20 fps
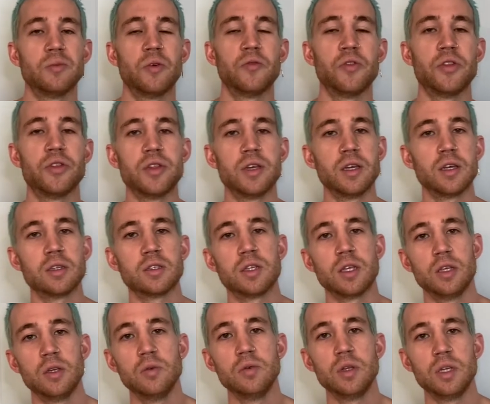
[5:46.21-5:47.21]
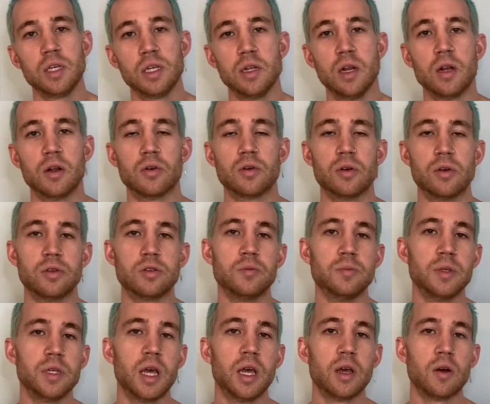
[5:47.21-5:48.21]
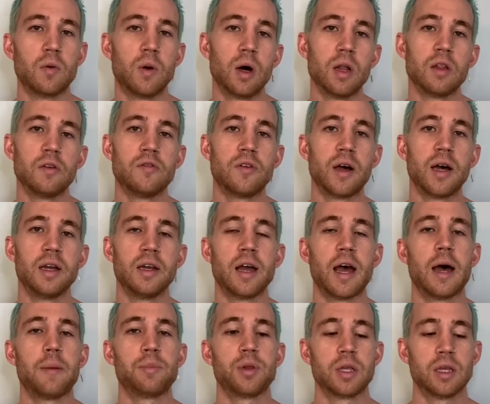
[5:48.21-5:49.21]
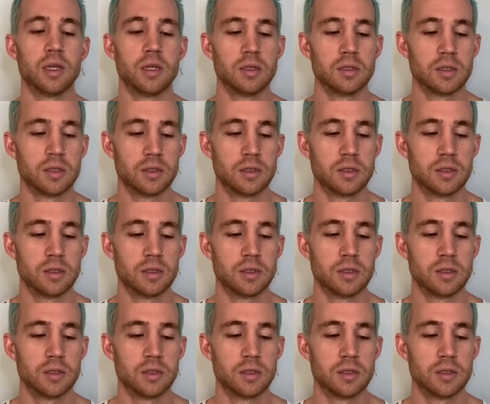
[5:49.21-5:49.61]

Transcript: of the things that you need in order to be a qualified applicant.